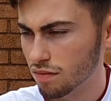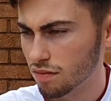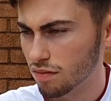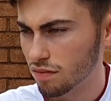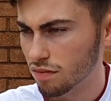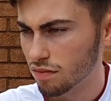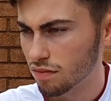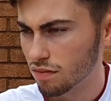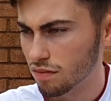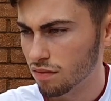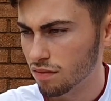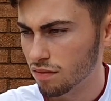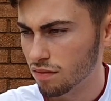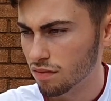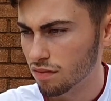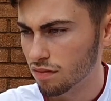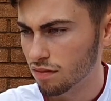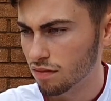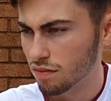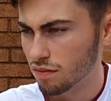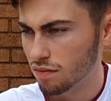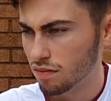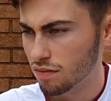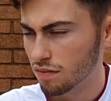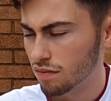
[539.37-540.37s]

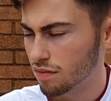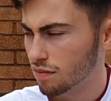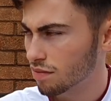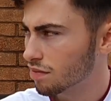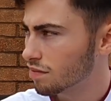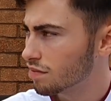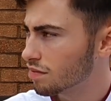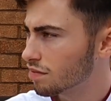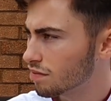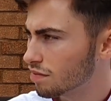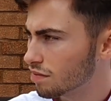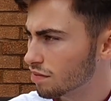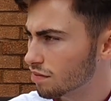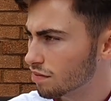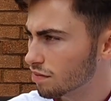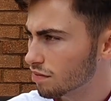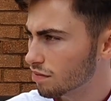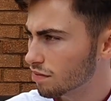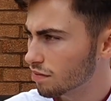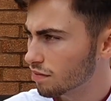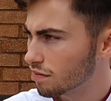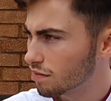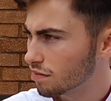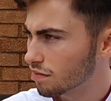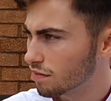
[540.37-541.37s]

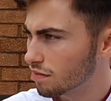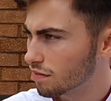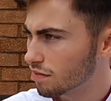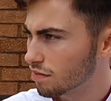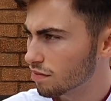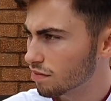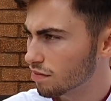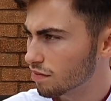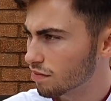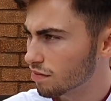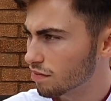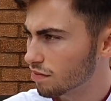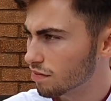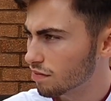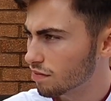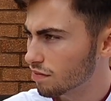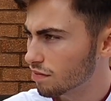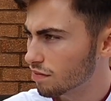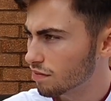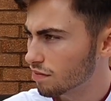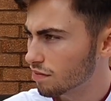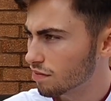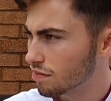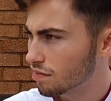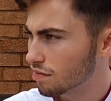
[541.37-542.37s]

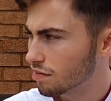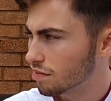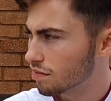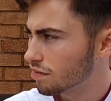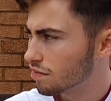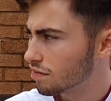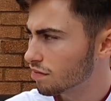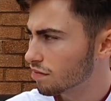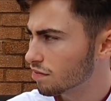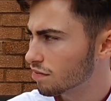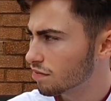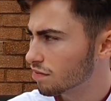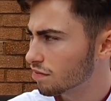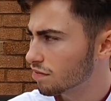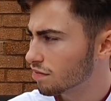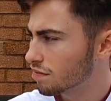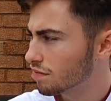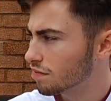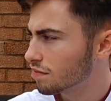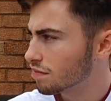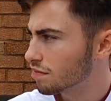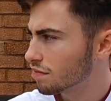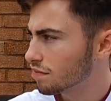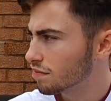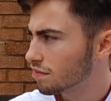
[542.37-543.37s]

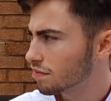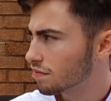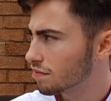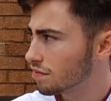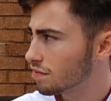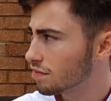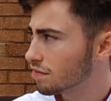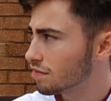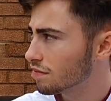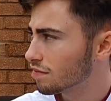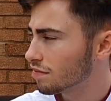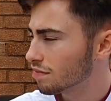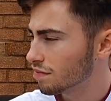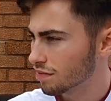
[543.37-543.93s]
[no speech]